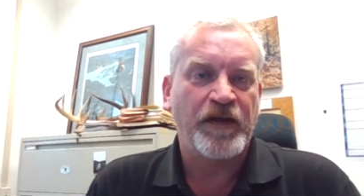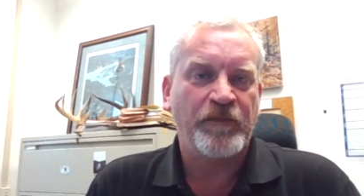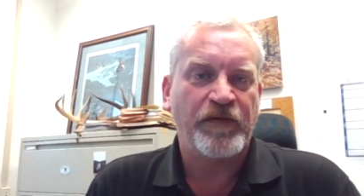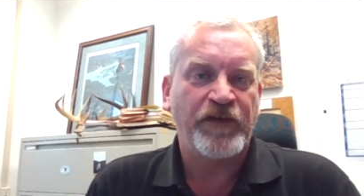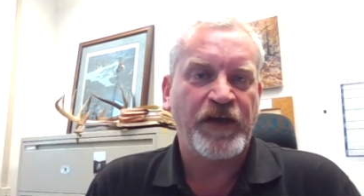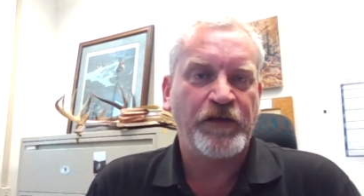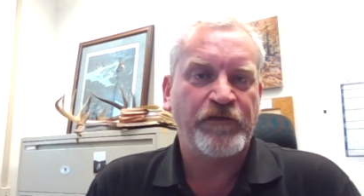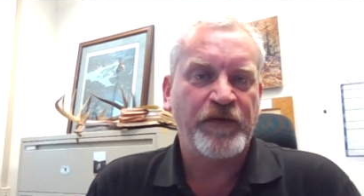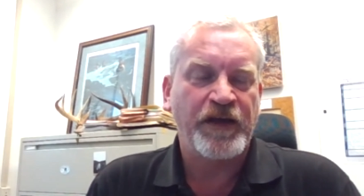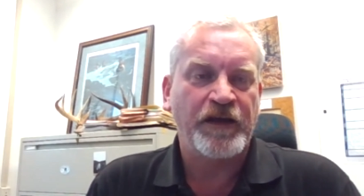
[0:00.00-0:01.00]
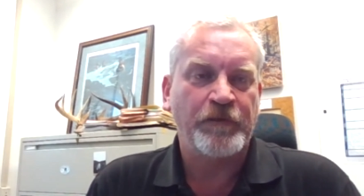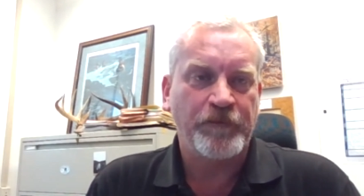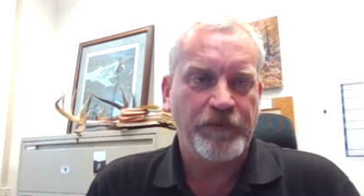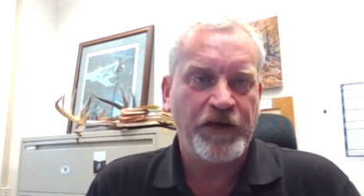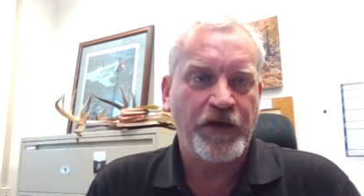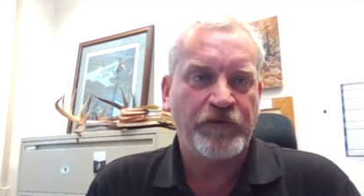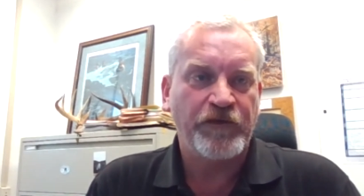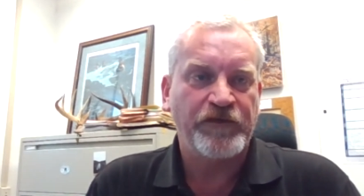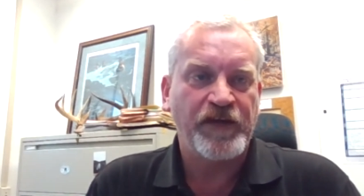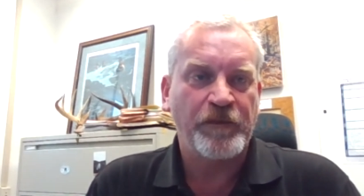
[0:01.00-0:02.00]
can prevent you from getting,
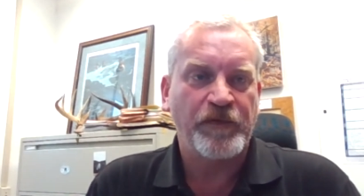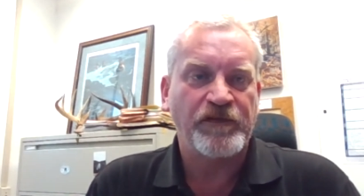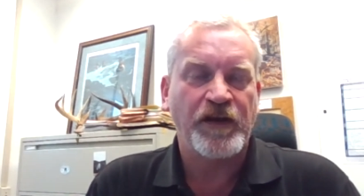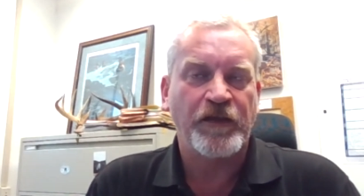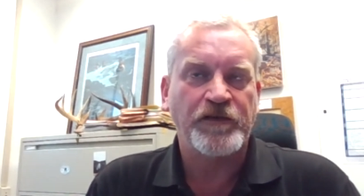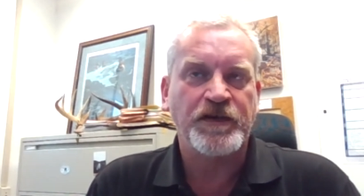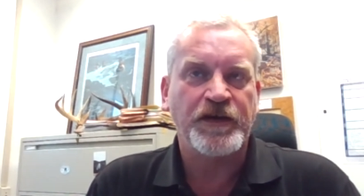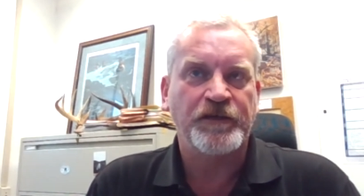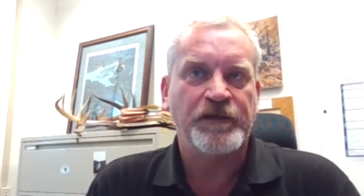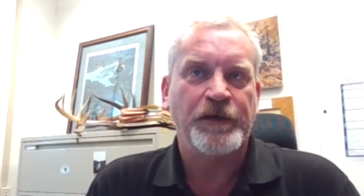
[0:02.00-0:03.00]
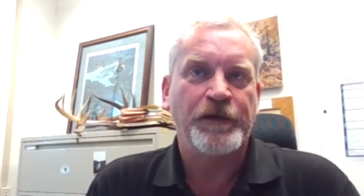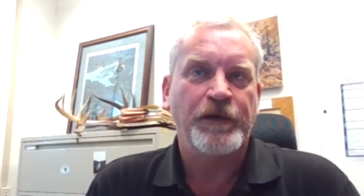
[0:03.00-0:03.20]
15% of the trees.